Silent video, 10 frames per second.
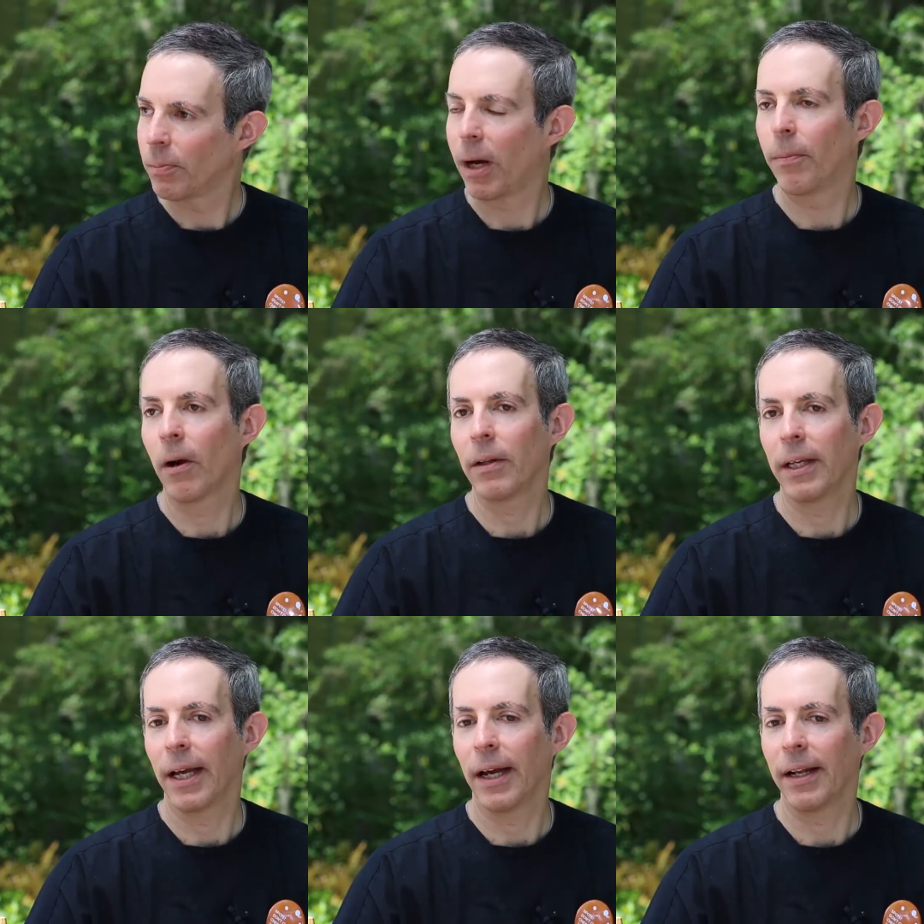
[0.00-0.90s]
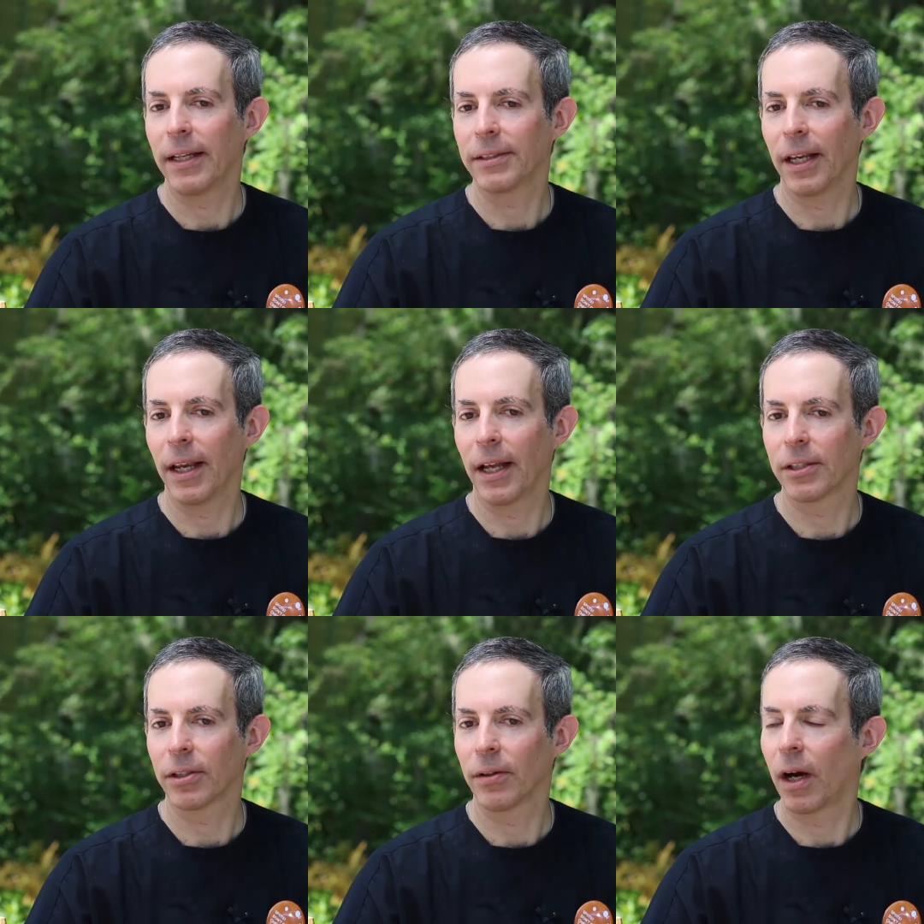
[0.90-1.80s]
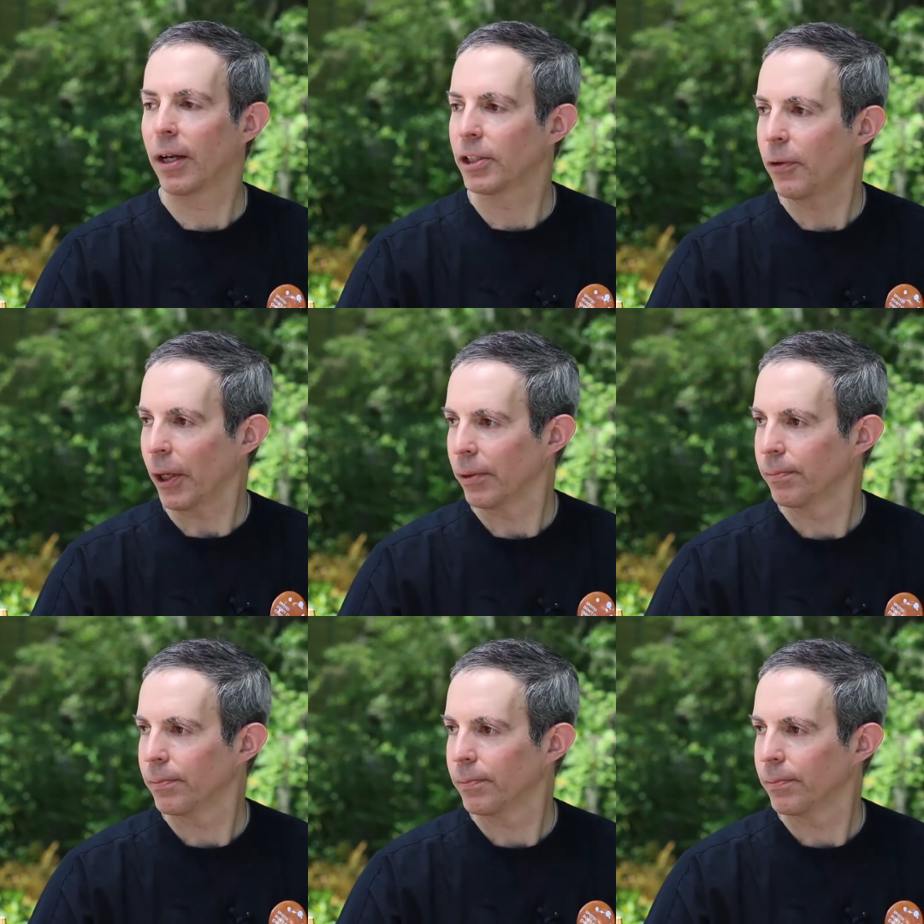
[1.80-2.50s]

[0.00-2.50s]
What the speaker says: So Bob Marley had a skin cancer on his foot.